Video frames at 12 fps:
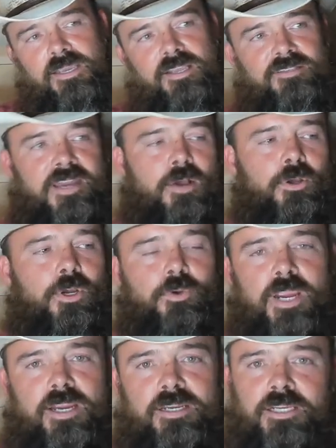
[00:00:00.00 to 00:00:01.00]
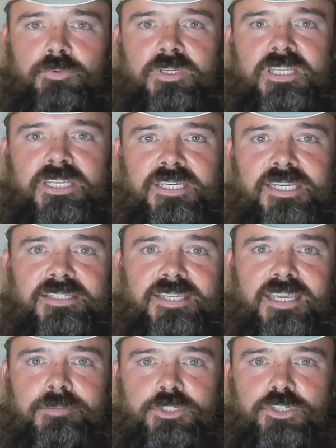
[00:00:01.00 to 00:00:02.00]
is now creating really neat
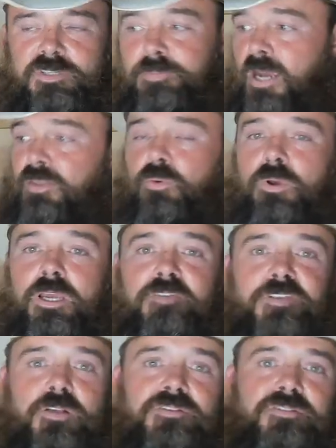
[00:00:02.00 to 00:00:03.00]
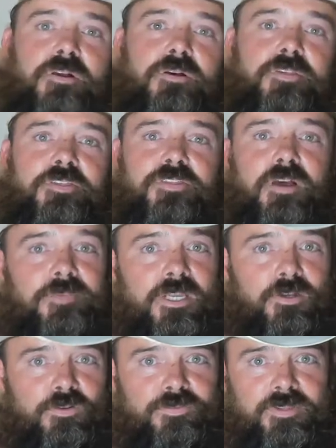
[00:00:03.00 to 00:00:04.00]
images. By the way, if y'all saw the
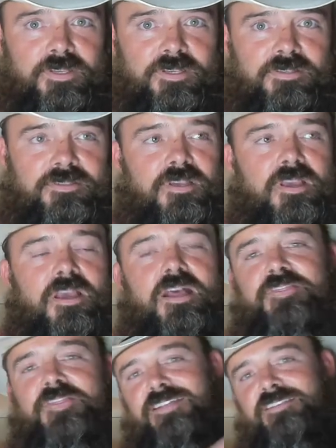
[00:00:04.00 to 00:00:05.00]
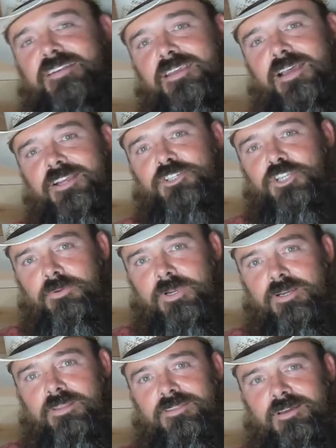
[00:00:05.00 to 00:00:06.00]
thumbnail for this, that's an AI
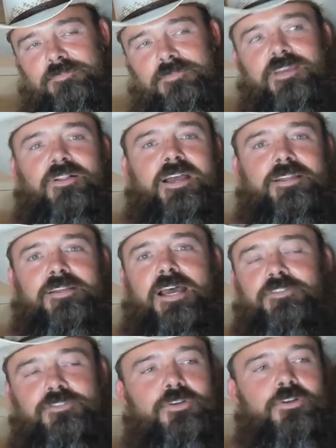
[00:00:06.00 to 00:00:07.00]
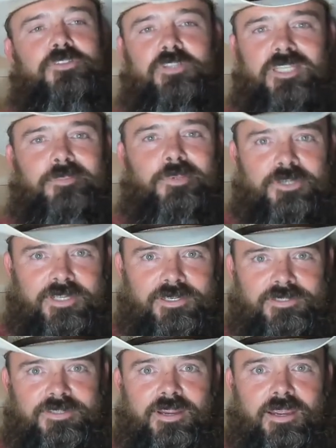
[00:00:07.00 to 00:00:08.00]
generated thumbnail. I, I took the
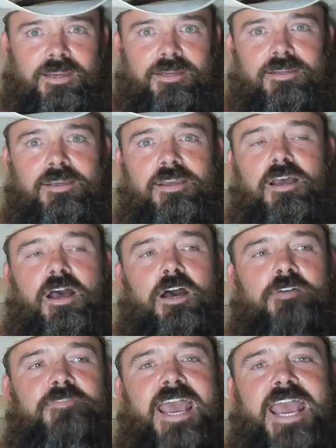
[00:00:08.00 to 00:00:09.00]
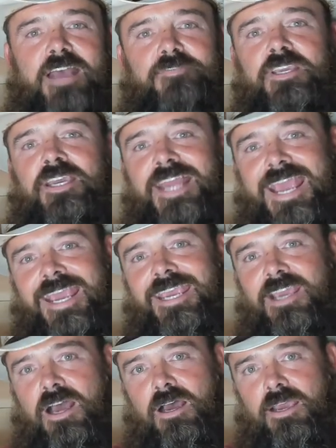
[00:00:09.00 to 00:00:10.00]
liberty today of having an
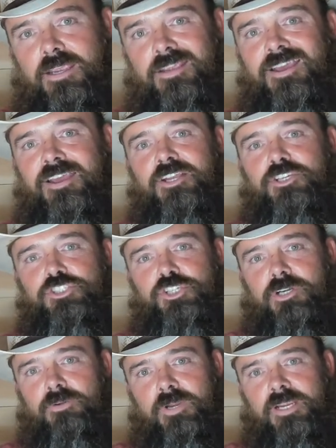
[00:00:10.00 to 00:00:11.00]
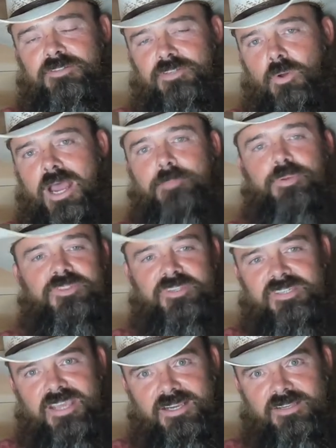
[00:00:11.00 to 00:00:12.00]
AI generate. So I put the
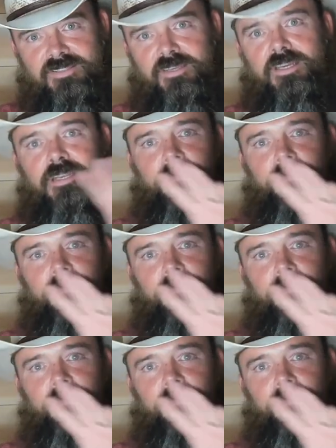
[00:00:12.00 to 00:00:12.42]
text in